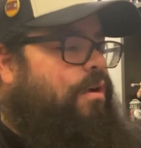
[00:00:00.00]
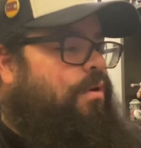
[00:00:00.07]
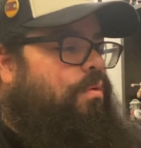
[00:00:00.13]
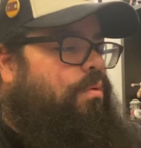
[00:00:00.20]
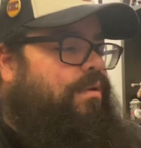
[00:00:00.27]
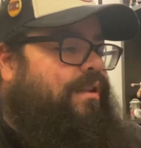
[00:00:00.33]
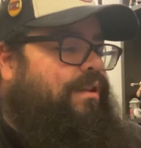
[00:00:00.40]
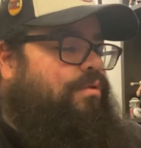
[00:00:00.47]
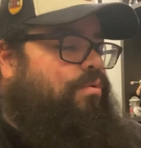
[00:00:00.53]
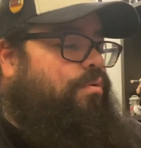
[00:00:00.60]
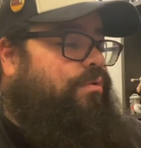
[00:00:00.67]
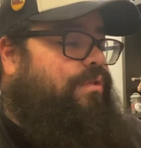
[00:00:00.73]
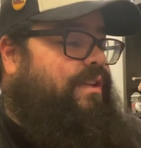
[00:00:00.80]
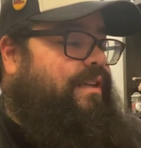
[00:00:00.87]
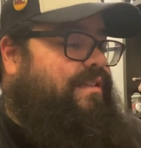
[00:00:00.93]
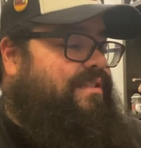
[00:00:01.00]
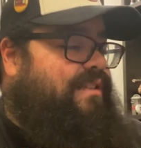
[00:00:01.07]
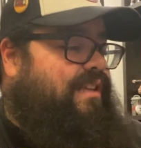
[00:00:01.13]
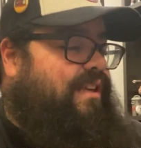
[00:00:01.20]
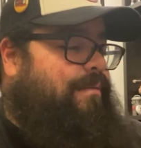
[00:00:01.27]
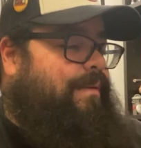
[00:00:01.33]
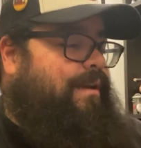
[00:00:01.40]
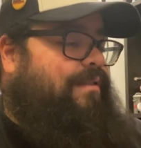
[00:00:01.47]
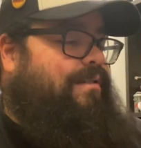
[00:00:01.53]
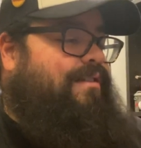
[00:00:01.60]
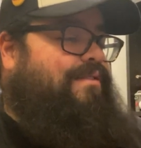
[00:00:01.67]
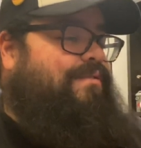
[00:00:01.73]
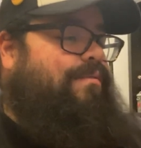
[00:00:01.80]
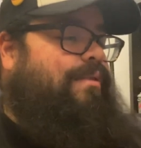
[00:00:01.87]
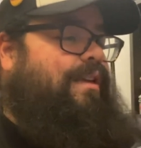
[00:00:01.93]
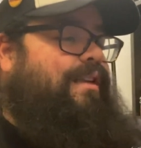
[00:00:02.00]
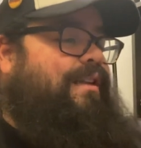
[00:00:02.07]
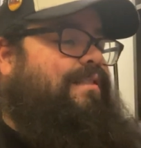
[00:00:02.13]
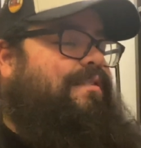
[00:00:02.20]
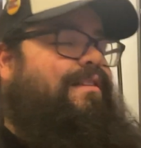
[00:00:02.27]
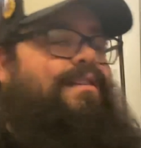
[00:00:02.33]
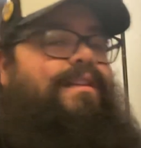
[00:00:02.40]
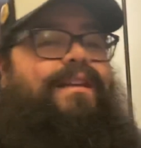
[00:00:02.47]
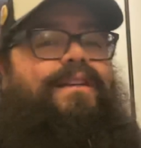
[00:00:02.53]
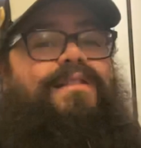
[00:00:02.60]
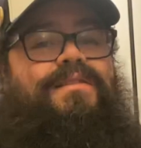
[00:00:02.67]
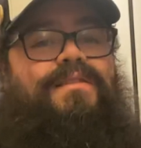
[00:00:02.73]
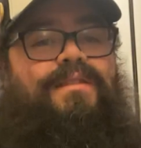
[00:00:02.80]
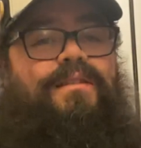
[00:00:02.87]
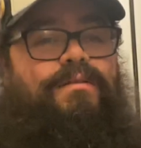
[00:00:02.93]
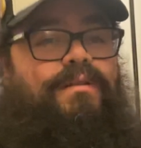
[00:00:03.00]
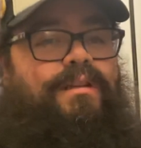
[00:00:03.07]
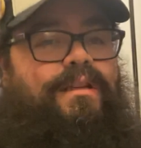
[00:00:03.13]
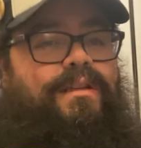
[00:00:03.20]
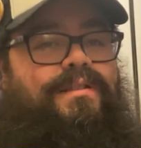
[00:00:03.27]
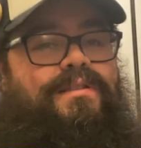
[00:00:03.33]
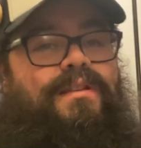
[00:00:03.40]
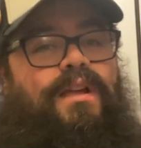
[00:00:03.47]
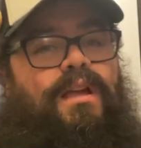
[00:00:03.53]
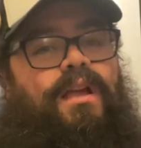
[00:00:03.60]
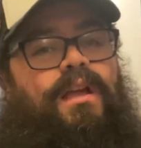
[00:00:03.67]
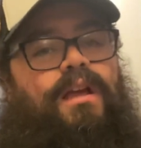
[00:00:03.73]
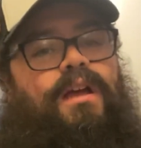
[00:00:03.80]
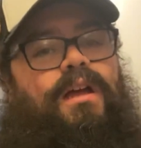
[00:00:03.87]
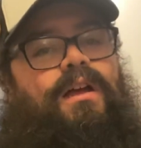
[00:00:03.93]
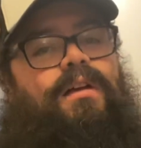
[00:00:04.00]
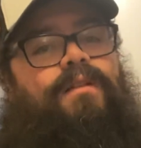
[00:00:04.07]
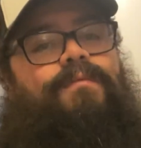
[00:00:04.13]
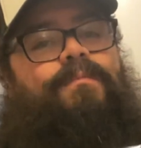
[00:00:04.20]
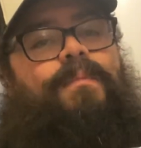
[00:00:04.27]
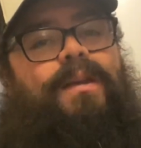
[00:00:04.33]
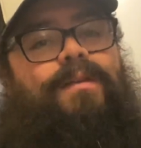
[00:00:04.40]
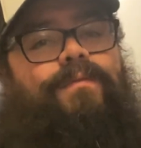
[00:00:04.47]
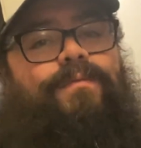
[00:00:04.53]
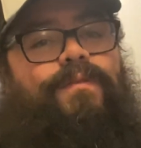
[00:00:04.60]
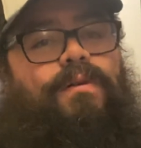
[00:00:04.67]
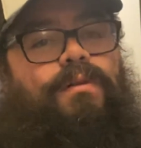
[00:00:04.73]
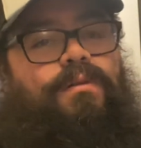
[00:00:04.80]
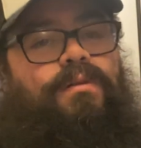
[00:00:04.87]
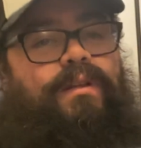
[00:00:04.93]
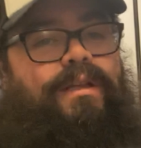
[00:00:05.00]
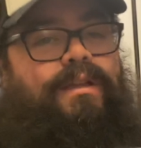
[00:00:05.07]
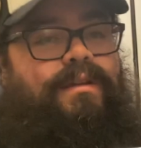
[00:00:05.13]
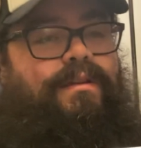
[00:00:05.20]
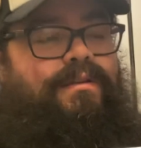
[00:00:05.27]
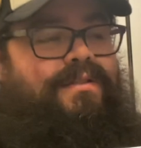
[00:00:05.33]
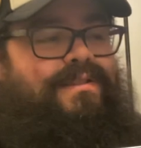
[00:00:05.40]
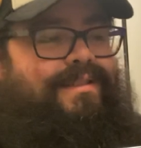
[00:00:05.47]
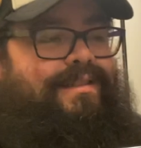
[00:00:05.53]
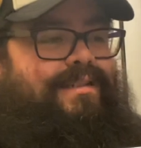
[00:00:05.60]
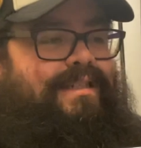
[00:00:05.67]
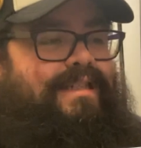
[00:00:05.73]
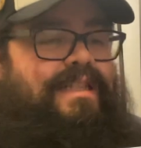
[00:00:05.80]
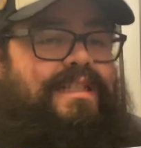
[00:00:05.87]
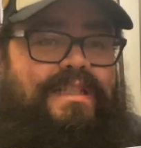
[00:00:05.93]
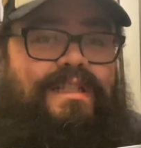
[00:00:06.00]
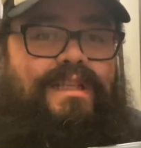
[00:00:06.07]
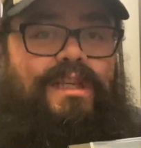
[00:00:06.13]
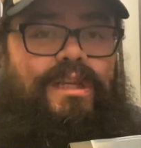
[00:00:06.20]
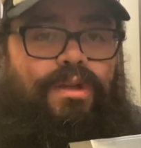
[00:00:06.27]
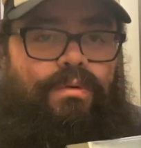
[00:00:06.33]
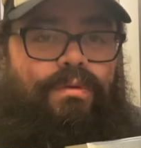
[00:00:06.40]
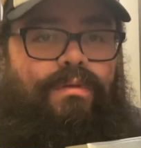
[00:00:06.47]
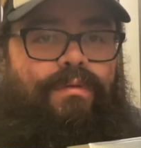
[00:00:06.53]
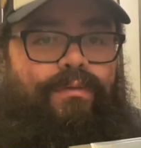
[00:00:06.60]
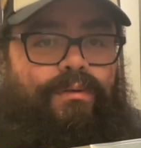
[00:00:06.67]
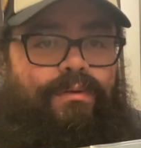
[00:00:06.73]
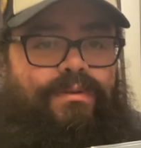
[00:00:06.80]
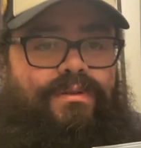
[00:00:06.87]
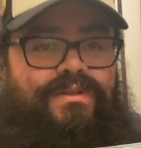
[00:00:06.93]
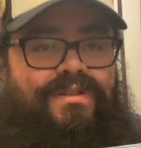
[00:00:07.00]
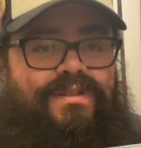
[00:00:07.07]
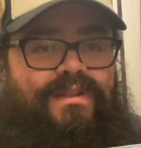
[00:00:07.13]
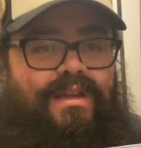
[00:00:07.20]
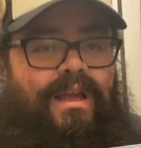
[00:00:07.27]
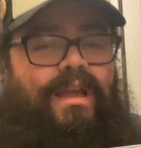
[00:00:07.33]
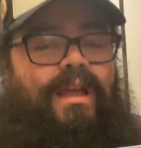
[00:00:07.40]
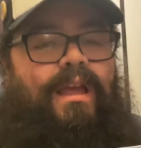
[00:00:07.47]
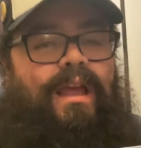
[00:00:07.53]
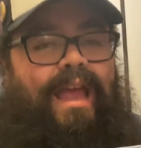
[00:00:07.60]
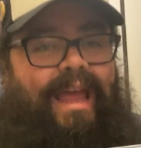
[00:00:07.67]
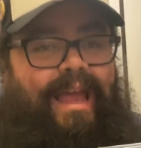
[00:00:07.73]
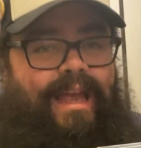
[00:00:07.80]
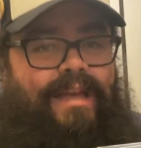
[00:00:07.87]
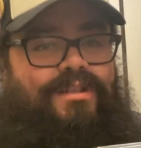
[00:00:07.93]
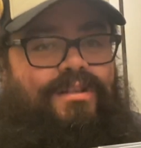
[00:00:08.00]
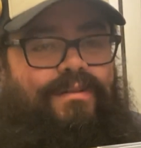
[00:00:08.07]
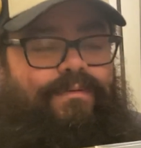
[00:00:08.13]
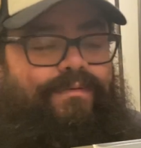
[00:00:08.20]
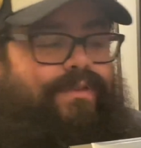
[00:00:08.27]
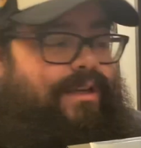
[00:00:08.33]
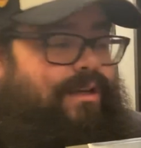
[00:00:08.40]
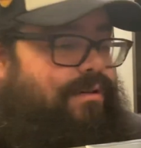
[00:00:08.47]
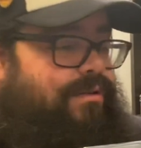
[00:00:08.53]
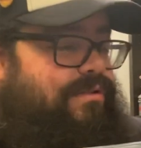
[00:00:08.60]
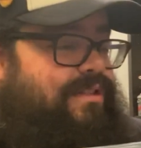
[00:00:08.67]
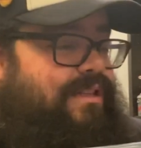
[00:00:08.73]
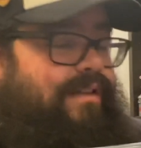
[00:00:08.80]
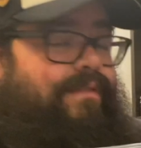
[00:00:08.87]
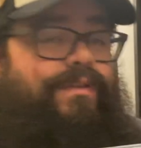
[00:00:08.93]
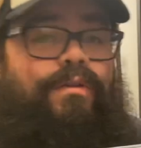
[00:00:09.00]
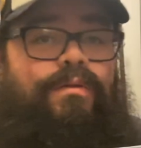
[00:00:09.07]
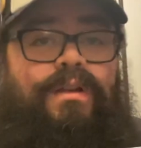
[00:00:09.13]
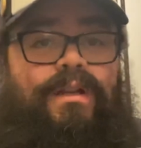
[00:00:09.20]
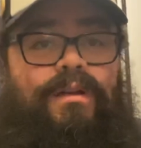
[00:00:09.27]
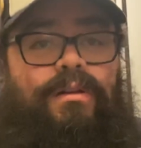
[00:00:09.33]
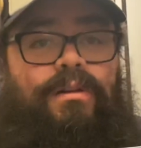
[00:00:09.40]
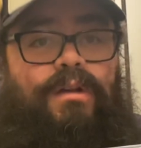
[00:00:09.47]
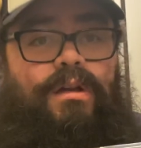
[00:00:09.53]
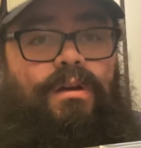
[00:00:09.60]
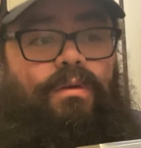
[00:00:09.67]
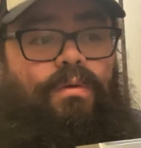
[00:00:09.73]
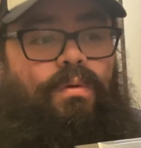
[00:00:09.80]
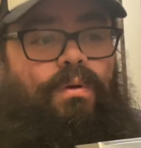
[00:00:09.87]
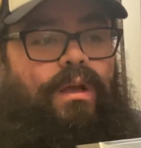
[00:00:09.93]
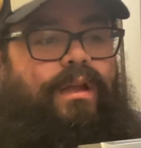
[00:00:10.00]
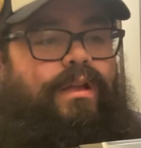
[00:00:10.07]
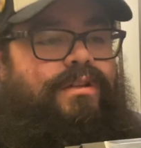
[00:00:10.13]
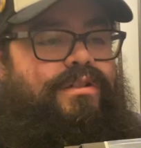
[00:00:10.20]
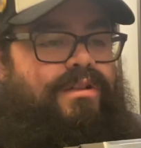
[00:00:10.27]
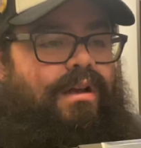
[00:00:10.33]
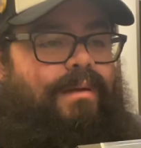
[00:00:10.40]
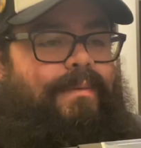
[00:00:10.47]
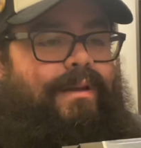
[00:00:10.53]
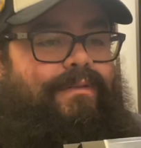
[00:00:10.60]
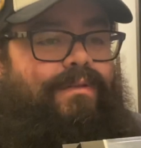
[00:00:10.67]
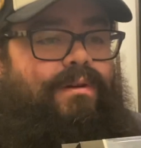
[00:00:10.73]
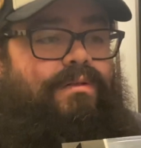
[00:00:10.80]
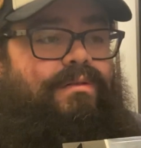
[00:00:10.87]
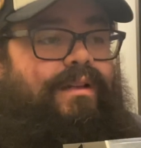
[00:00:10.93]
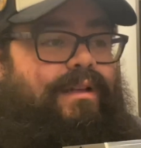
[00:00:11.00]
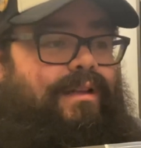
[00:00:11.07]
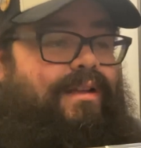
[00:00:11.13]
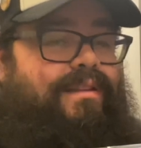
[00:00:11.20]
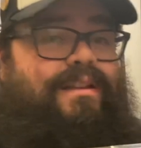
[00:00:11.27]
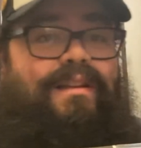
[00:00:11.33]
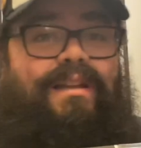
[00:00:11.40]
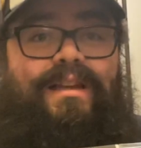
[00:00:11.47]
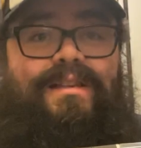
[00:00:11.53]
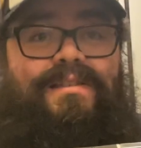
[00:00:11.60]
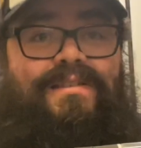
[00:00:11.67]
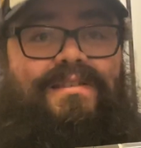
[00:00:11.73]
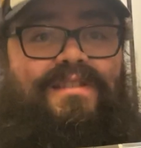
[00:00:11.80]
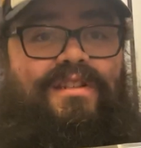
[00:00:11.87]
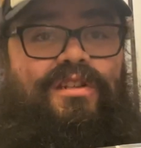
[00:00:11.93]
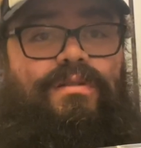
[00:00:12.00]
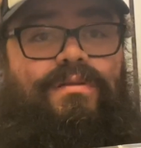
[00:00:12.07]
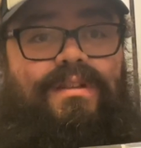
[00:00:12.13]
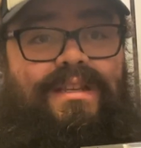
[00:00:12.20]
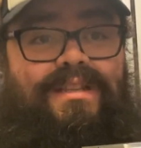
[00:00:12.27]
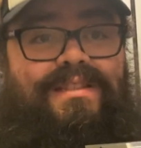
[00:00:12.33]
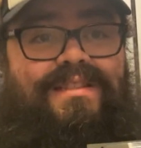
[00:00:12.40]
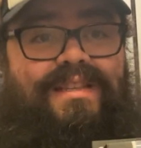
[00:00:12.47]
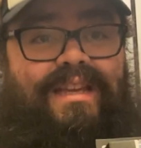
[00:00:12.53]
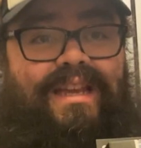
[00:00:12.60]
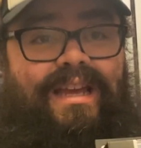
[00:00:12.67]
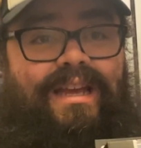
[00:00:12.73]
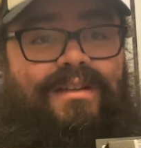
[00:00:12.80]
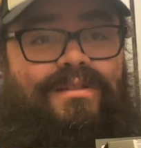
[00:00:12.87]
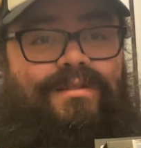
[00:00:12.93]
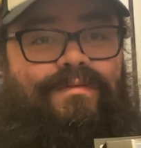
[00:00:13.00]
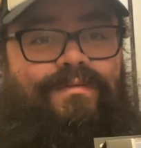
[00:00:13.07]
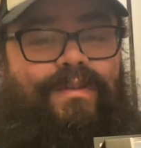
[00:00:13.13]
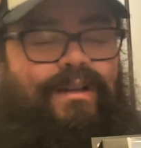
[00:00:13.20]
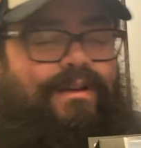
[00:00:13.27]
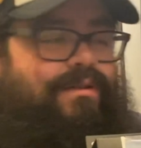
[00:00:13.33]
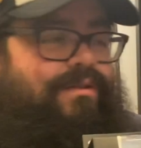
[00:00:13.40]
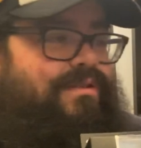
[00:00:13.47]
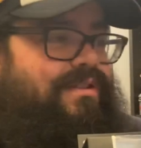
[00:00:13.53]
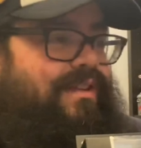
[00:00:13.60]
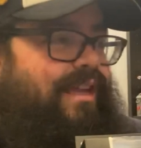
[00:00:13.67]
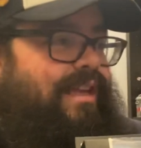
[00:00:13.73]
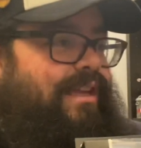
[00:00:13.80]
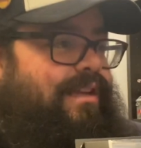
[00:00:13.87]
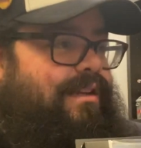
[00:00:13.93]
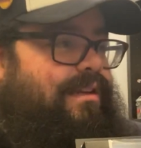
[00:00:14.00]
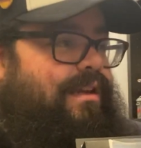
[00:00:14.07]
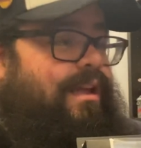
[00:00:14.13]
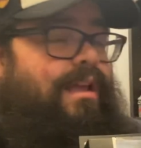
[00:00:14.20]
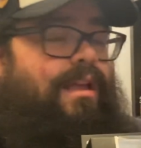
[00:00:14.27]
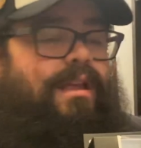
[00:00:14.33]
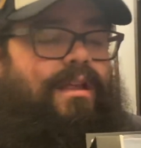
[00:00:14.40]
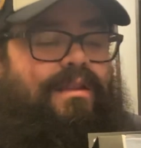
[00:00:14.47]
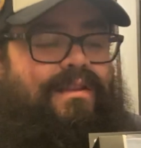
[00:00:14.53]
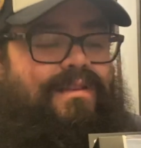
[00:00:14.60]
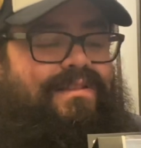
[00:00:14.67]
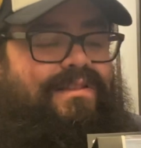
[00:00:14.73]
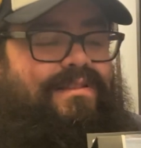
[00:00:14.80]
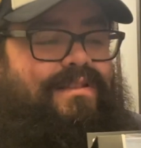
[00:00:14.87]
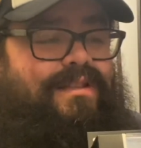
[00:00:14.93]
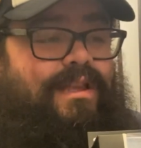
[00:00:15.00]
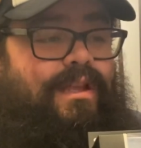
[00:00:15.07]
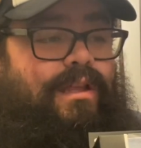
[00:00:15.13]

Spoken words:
One of the cool things that came out this week is the latest series of McFarlane's DC Universe action figures. And if you didn't know, Tom McFarlane got the license to do DC action figures. And this is